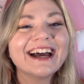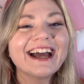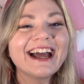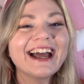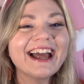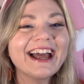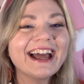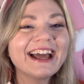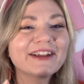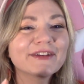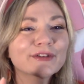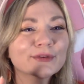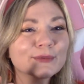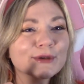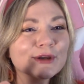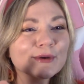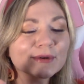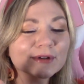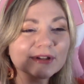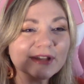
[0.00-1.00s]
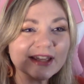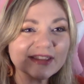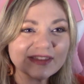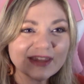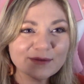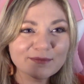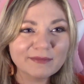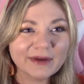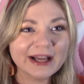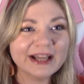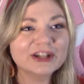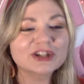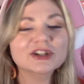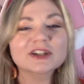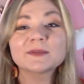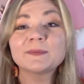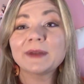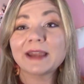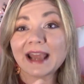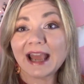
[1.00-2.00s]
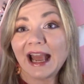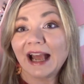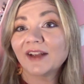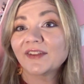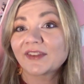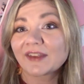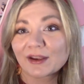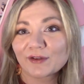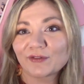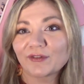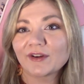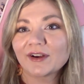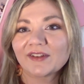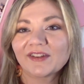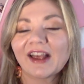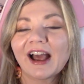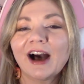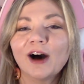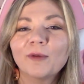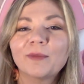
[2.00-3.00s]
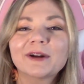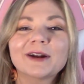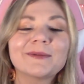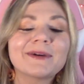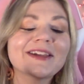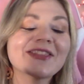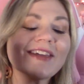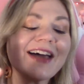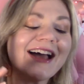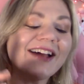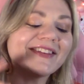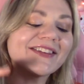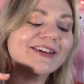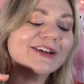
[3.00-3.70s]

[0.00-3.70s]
And some of you were like, they might just be asking for his help. And I'm like, that's